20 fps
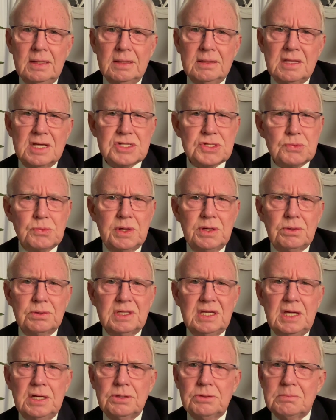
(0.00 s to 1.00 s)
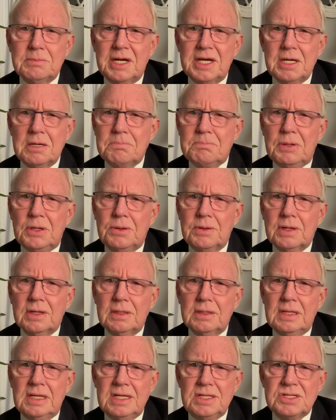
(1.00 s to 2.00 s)
"This will kill my
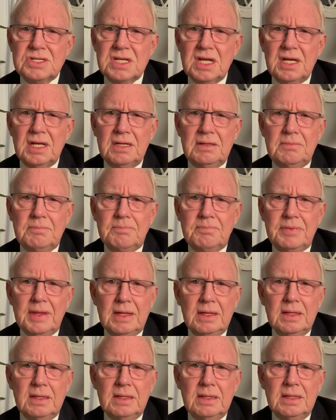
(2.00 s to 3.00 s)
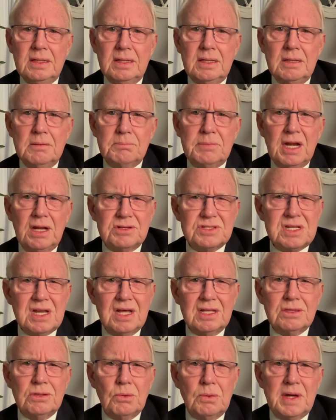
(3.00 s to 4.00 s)
opponent," he said, "but it's
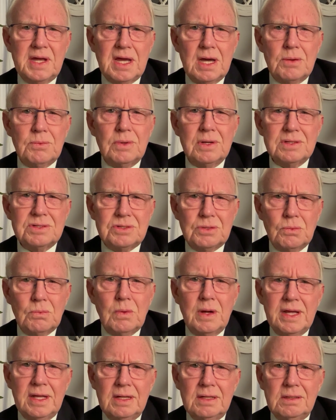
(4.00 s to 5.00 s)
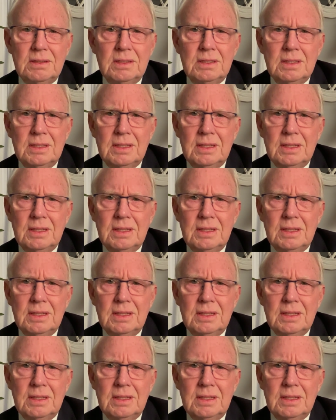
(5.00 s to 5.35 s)
not the way I want to win.